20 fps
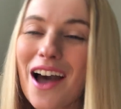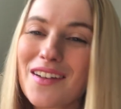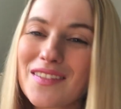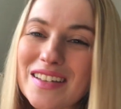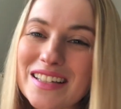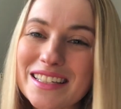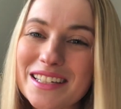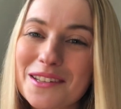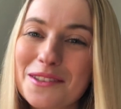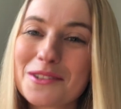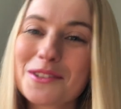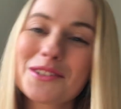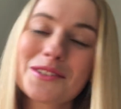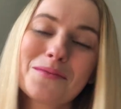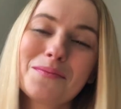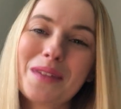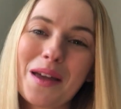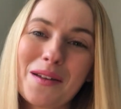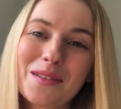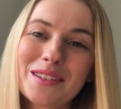Obviously there's
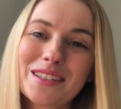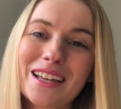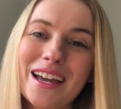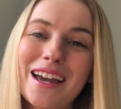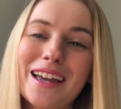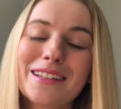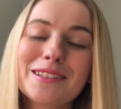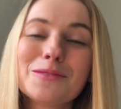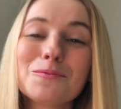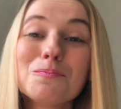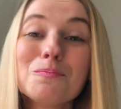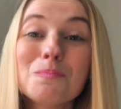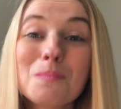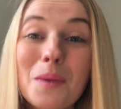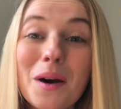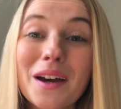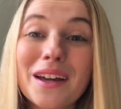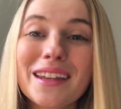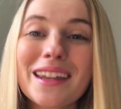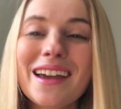some downsides,
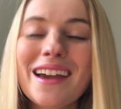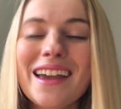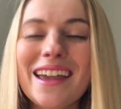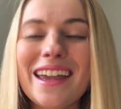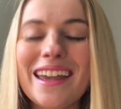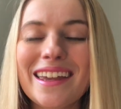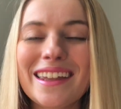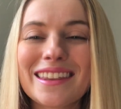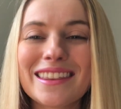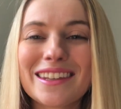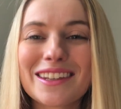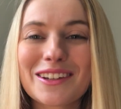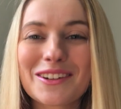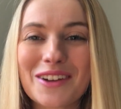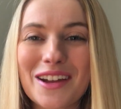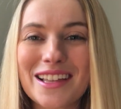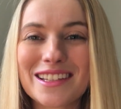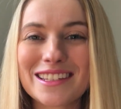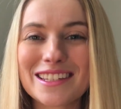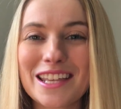but in the
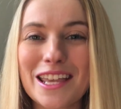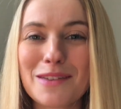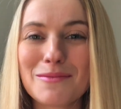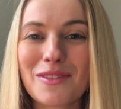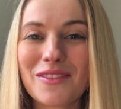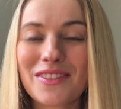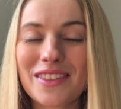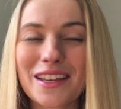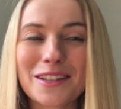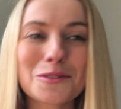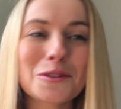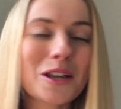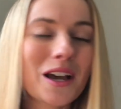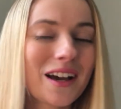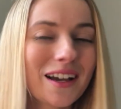grand scheme of things,